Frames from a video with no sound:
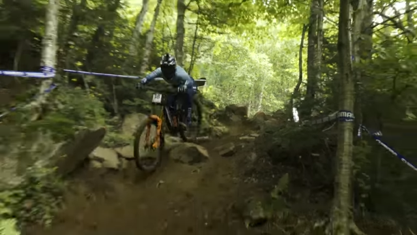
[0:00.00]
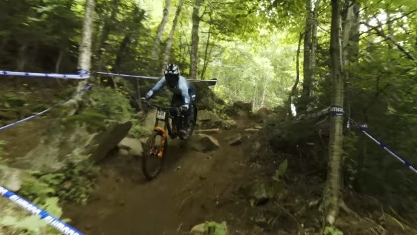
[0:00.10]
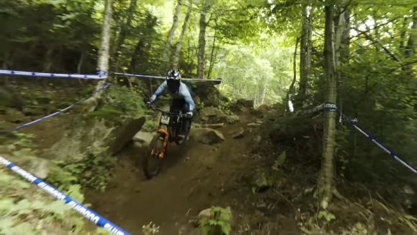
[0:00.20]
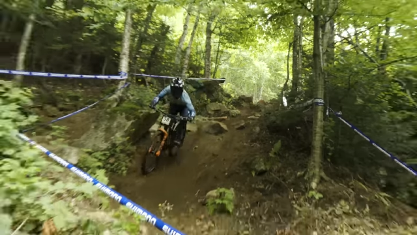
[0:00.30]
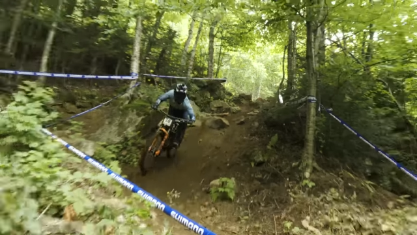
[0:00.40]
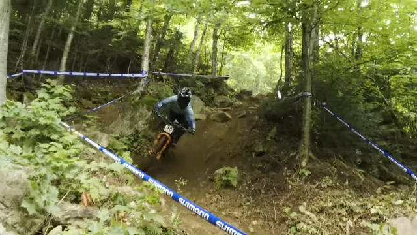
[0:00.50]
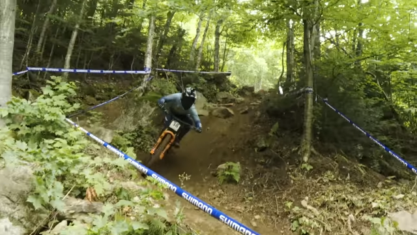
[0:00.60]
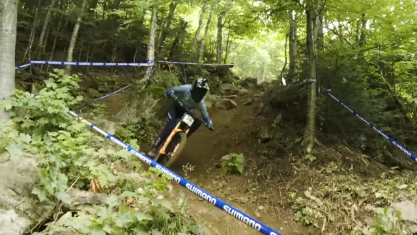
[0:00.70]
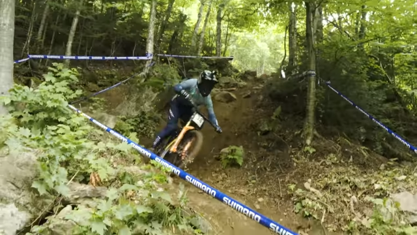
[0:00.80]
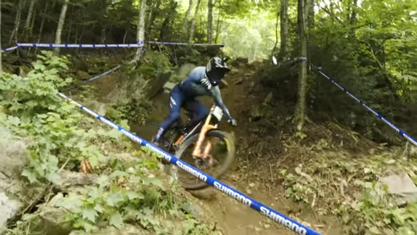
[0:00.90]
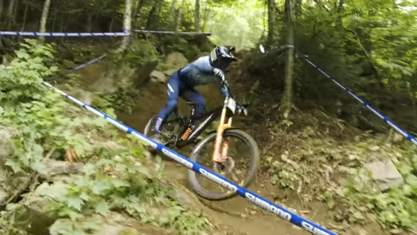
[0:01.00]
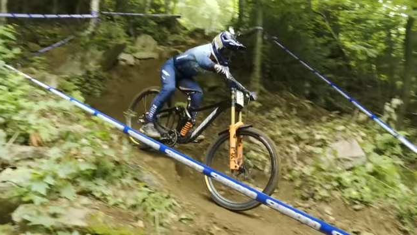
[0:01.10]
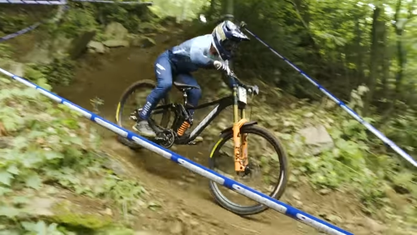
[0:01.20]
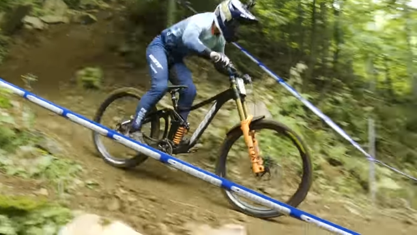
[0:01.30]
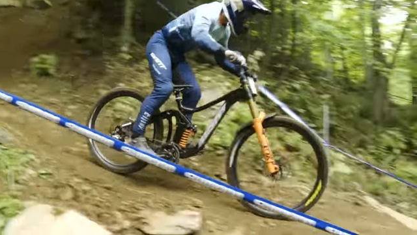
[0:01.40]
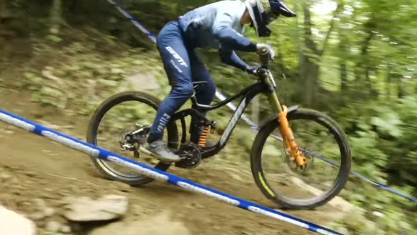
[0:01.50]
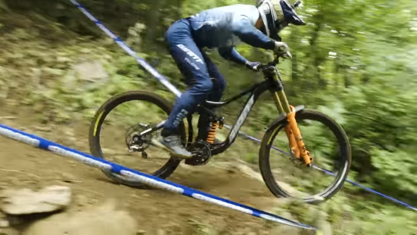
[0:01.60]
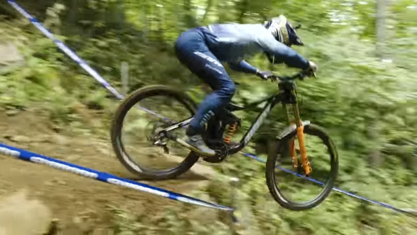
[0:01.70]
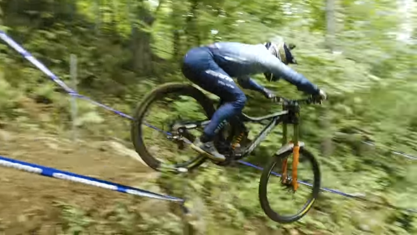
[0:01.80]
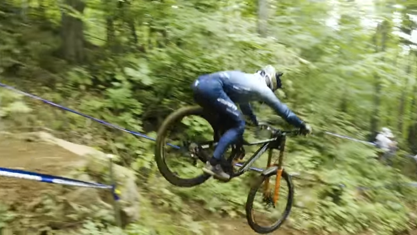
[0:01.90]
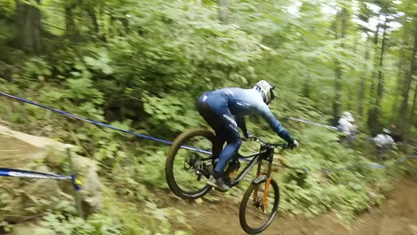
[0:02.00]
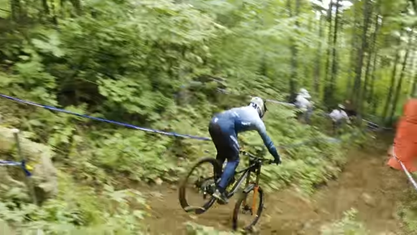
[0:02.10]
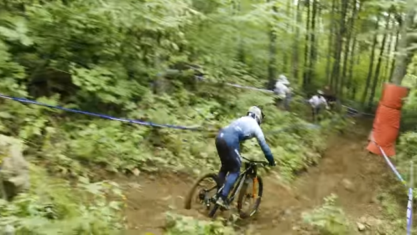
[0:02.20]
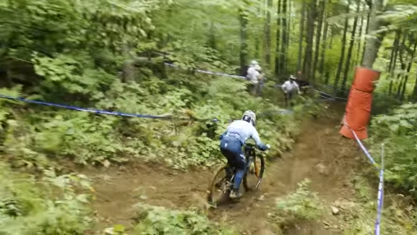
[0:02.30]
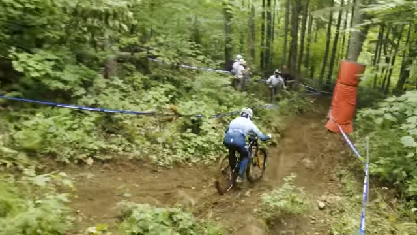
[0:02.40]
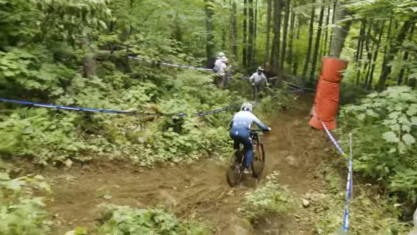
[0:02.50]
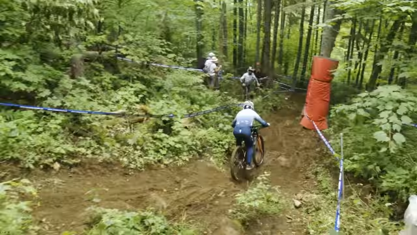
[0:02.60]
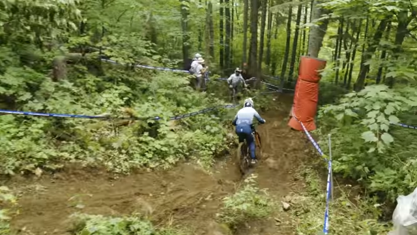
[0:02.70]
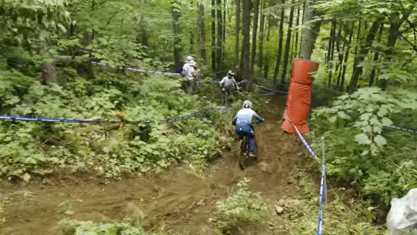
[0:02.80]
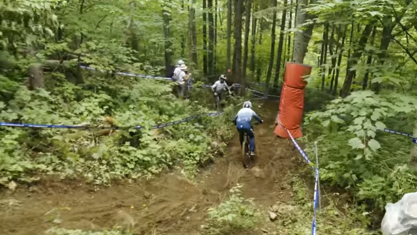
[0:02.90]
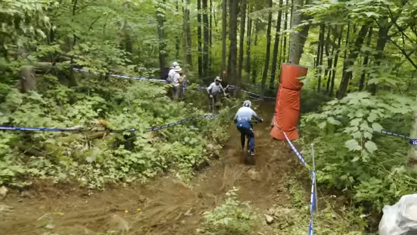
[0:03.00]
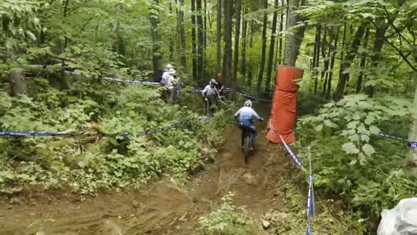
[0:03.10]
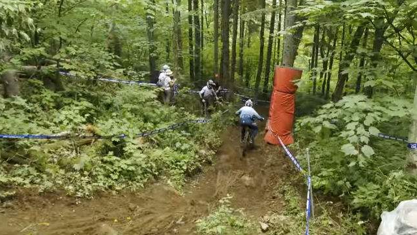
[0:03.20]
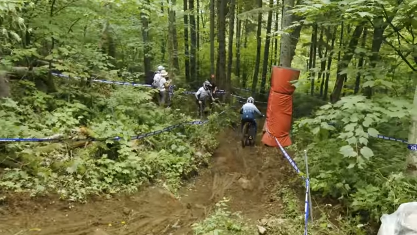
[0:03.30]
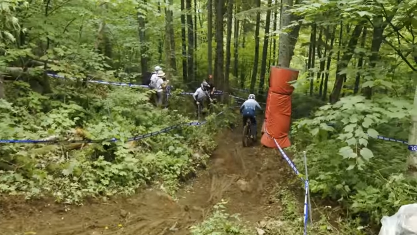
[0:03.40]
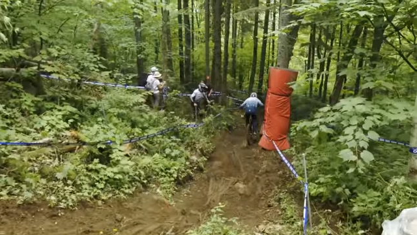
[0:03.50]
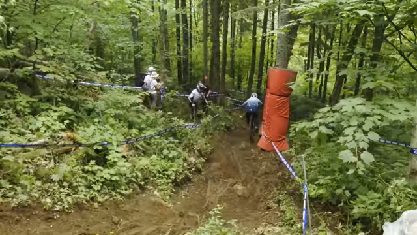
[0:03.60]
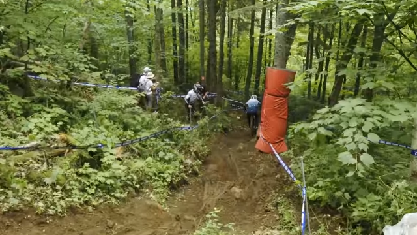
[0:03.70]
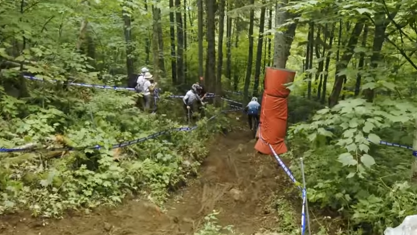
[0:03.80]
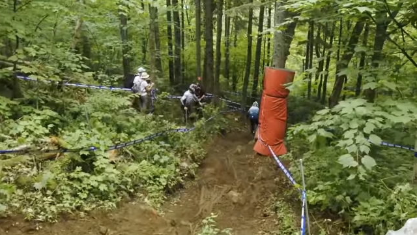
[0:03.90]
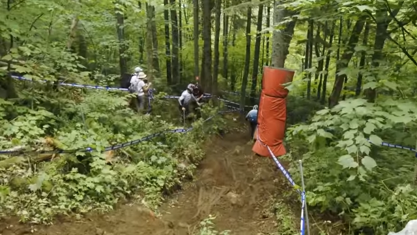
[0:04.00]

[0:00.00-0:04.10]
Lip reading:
No face is visible, so there are no lips to read.